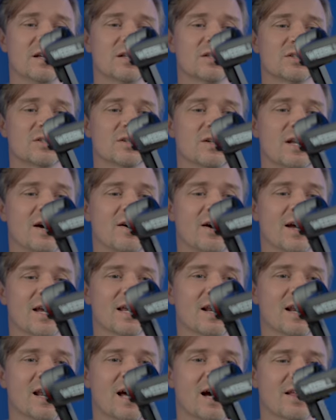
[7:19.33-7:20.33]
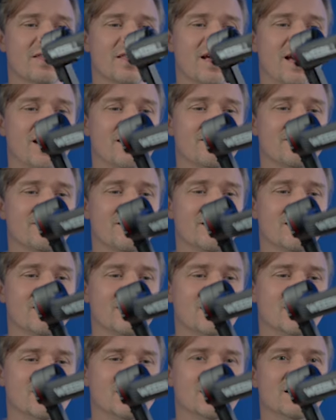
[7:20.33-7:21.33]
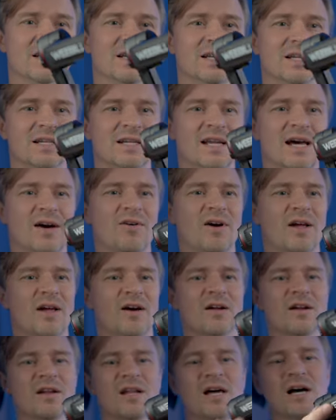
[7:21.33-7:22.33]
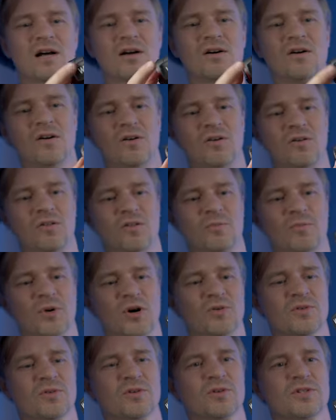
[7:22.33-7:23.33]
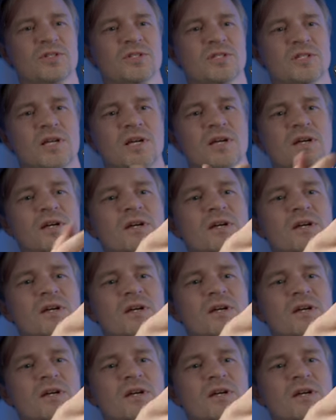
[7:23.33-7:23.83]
So now I can lock that. Now I unlock all the motors,